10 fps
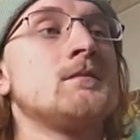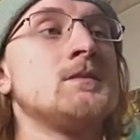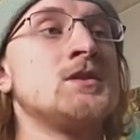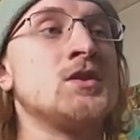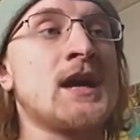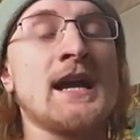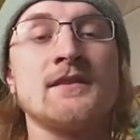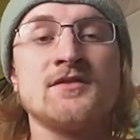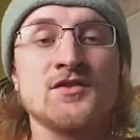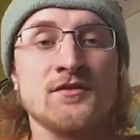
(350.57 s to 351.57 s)
to kind
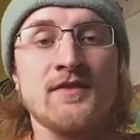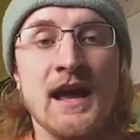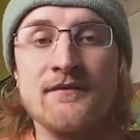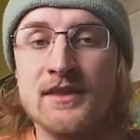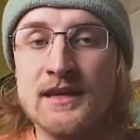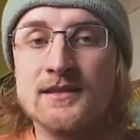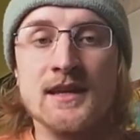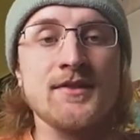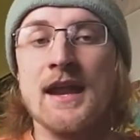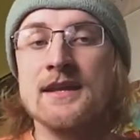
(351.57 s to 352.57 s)
of survive this,
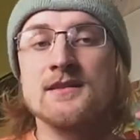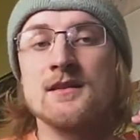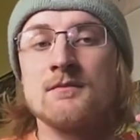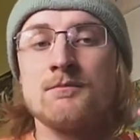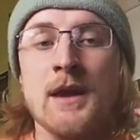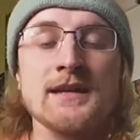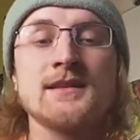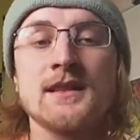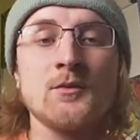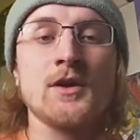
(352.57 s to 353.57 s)
and that is
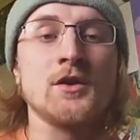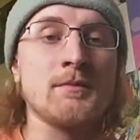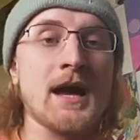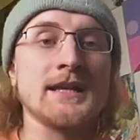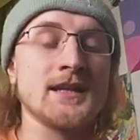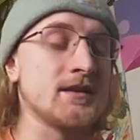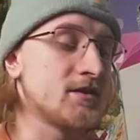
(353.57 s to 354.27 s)
basically what your body does.